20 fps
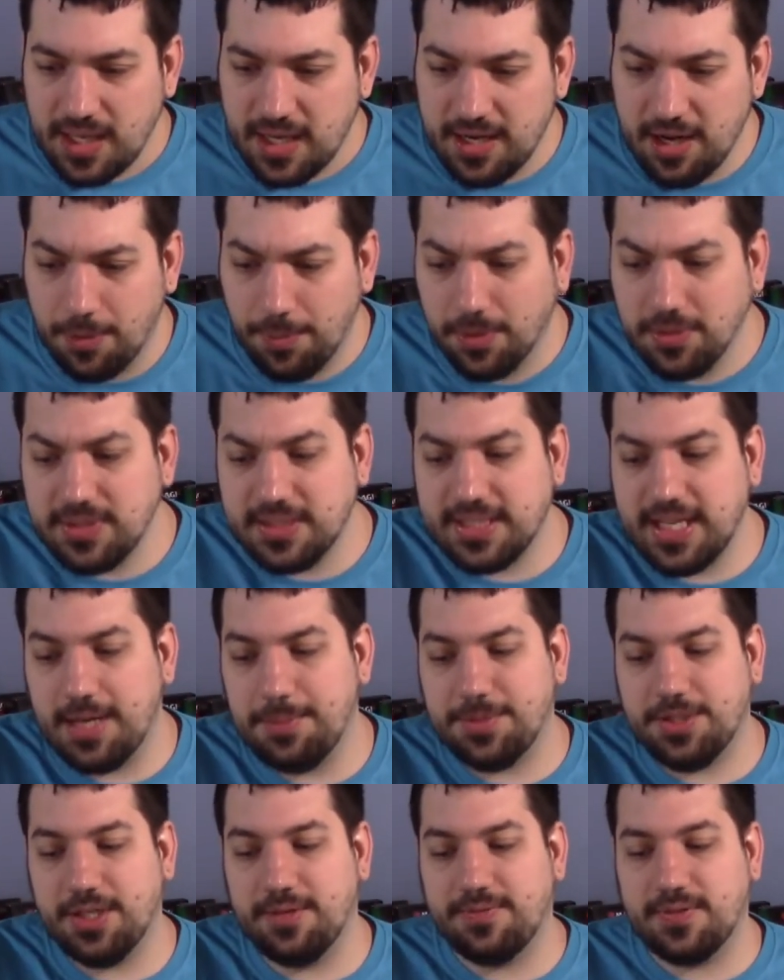Now both
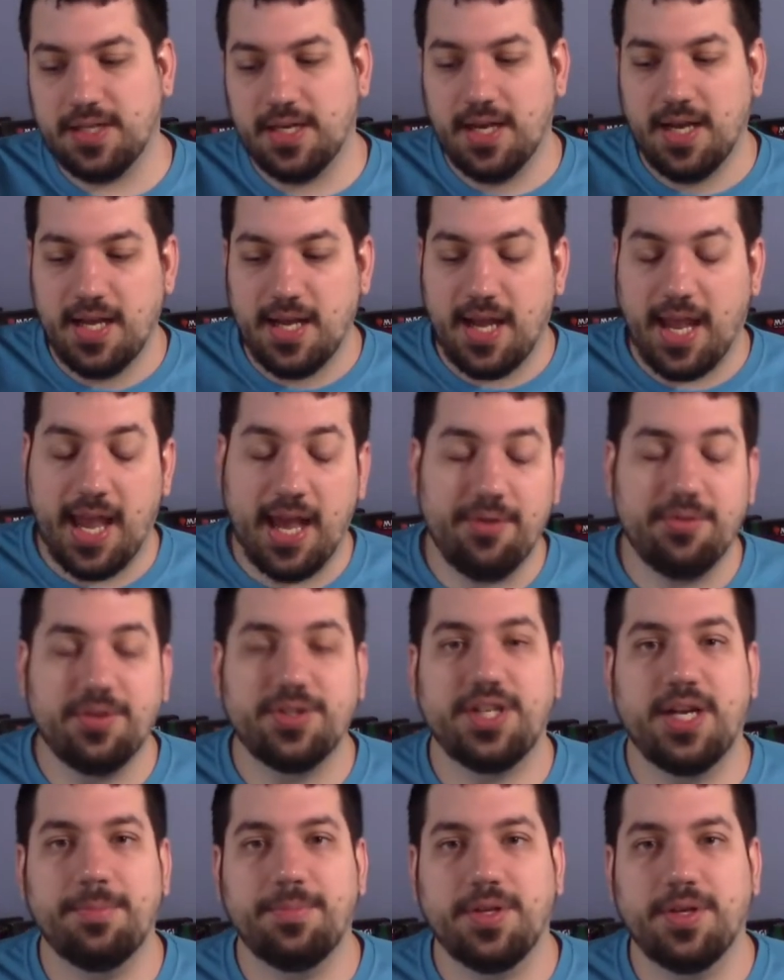Scape Shift and
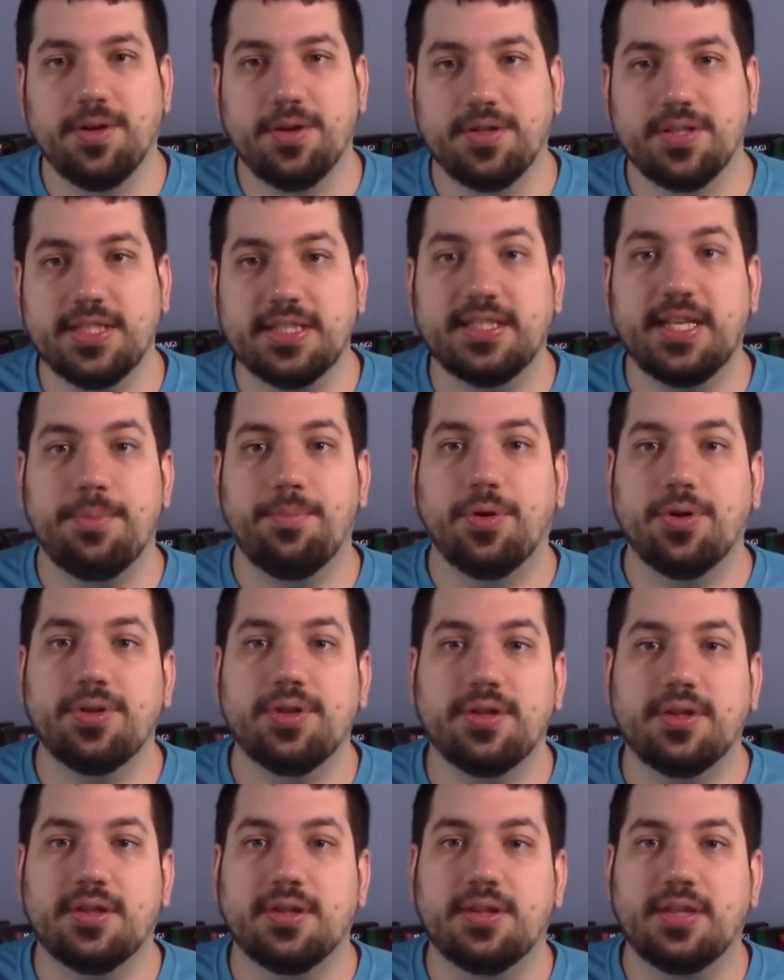Reshape the Earth, since they put
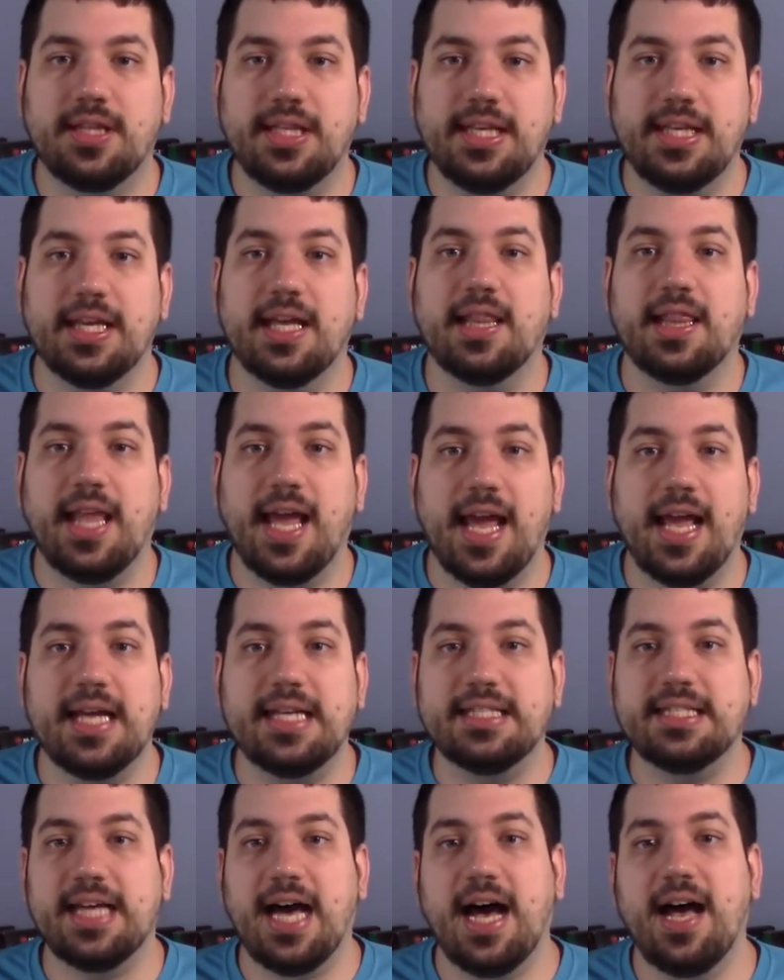the
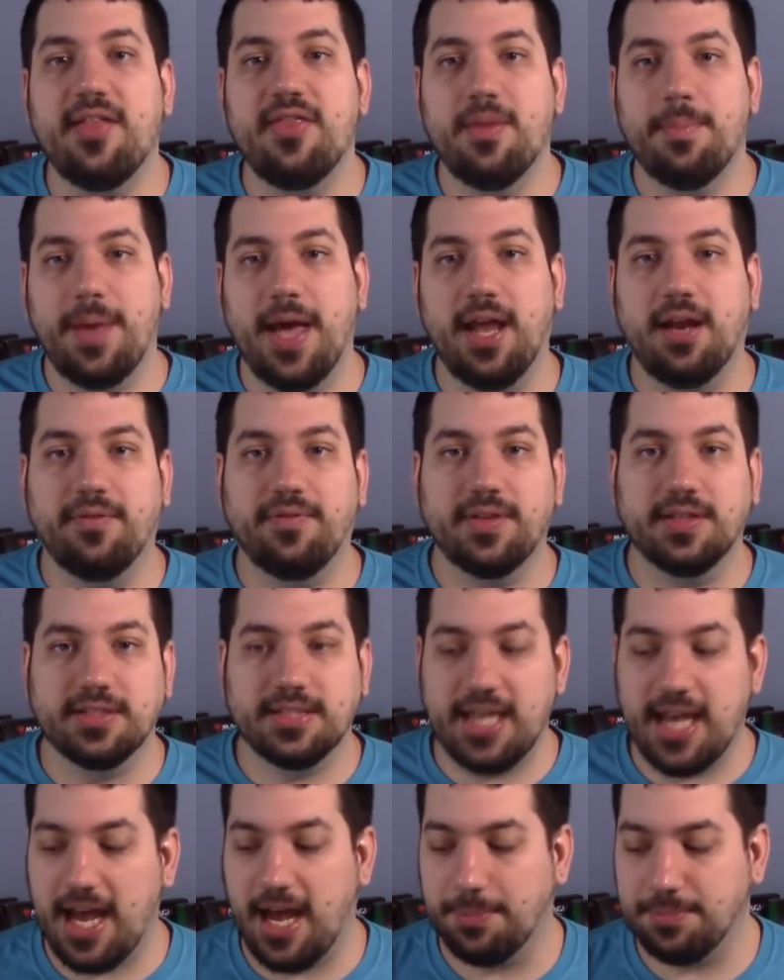lands on the battlefield
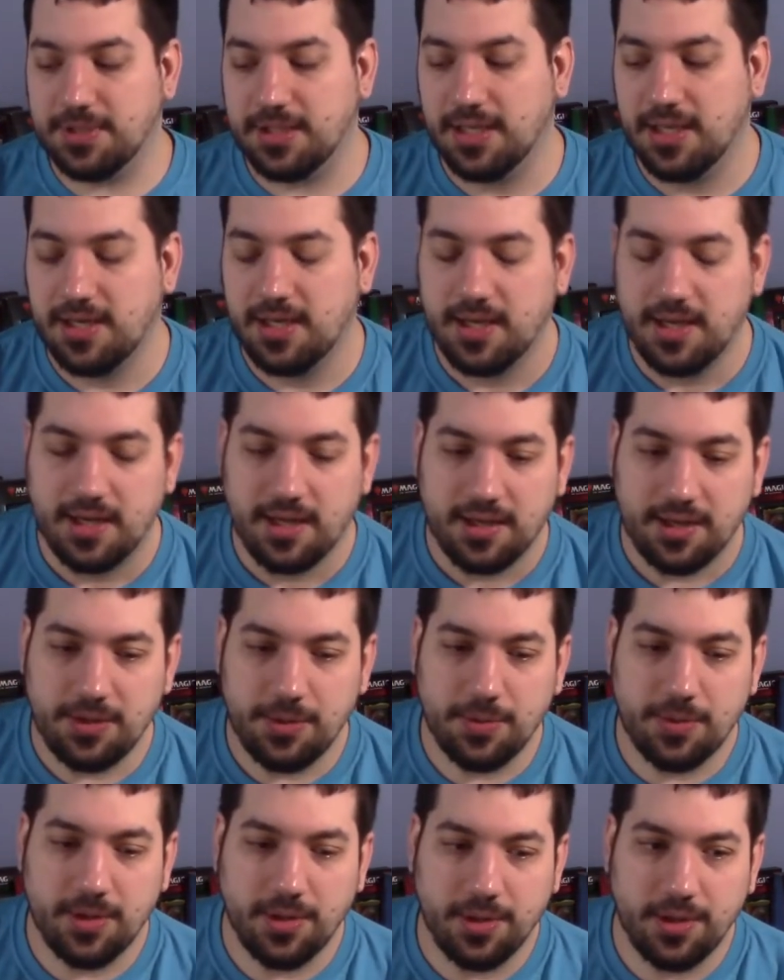tapped,
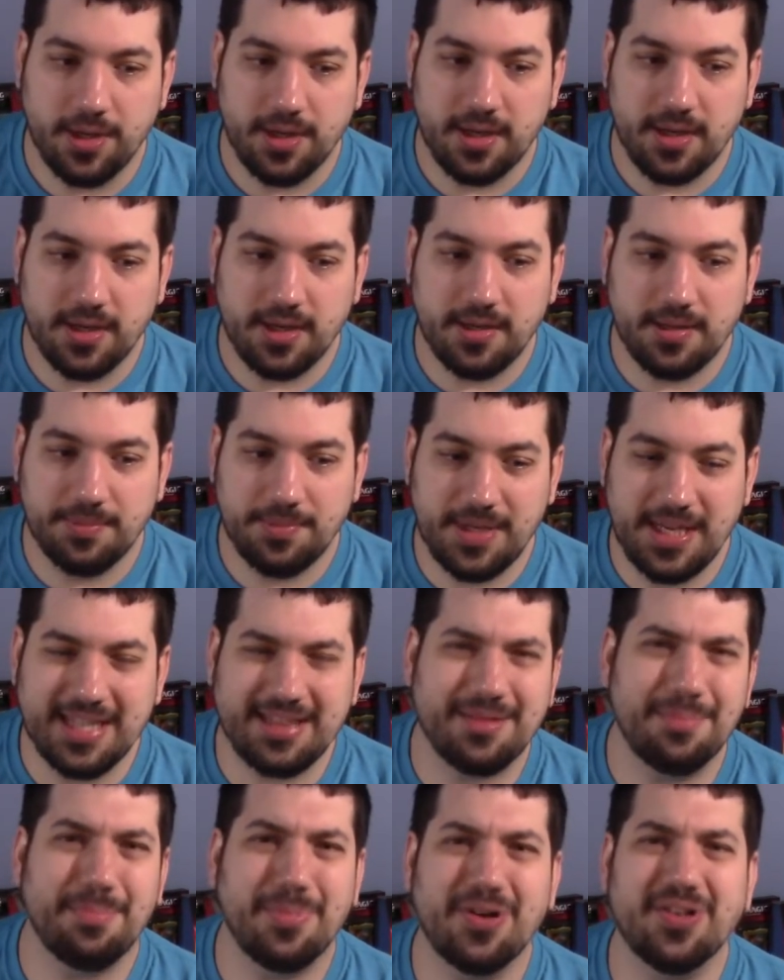you would be at
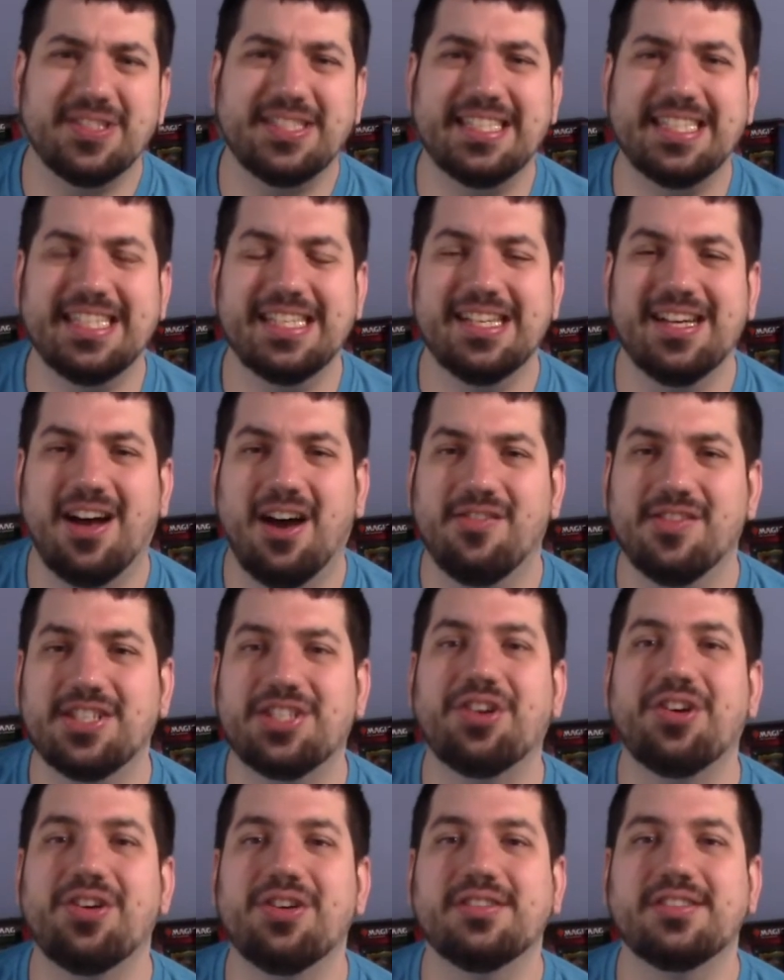the mercy of a
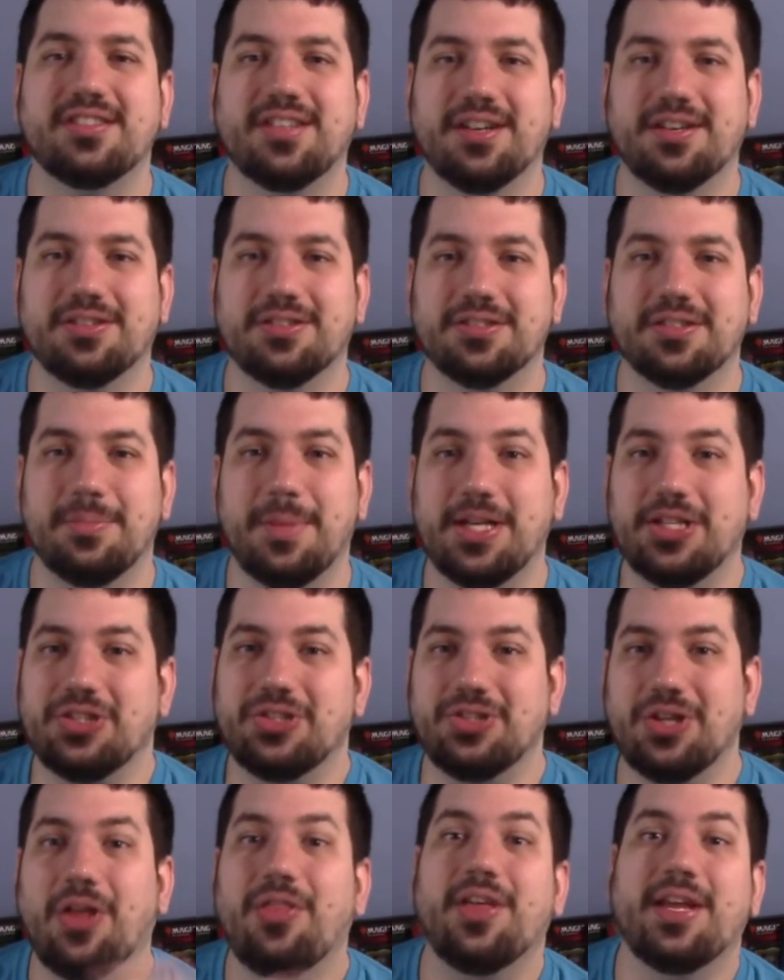turn cycle to make sure
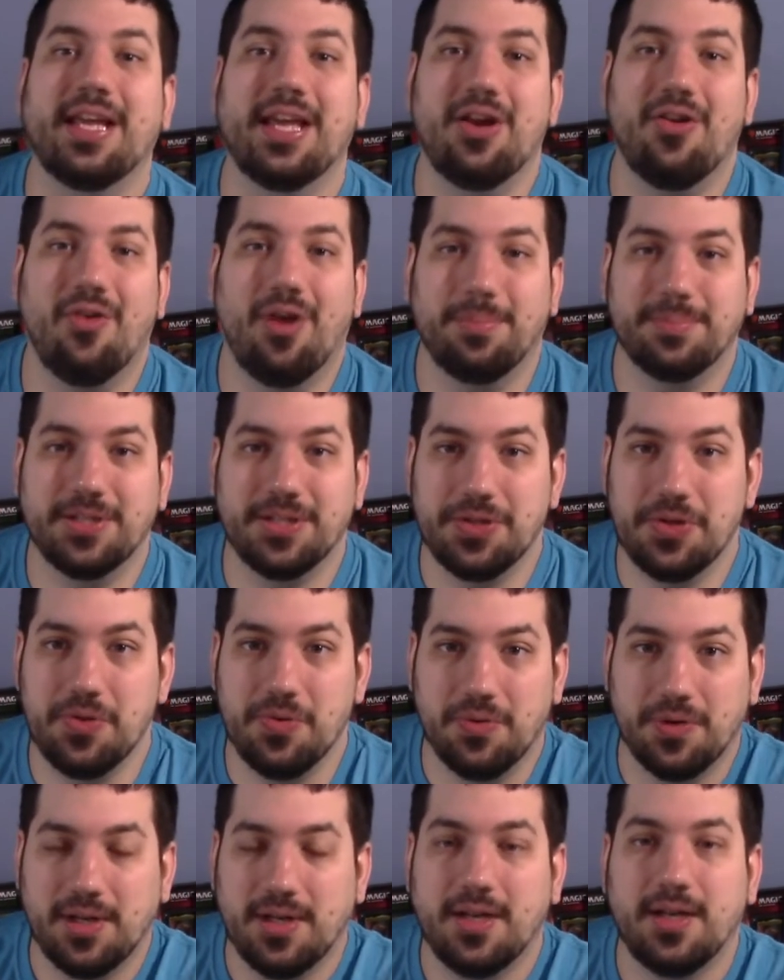nothing interrupted
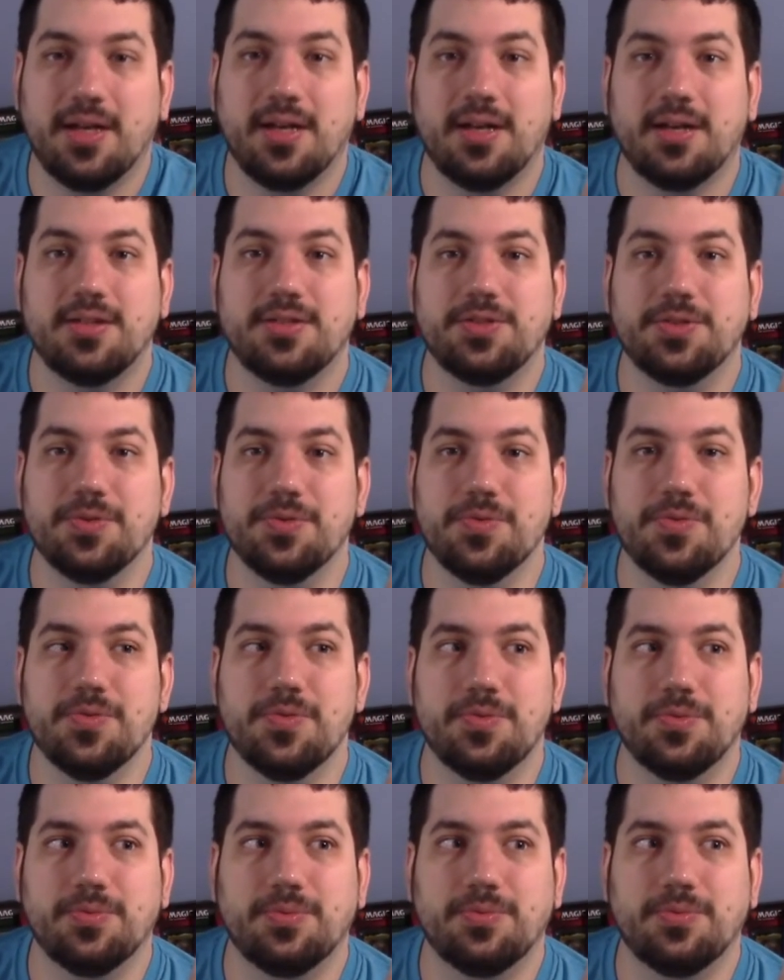you to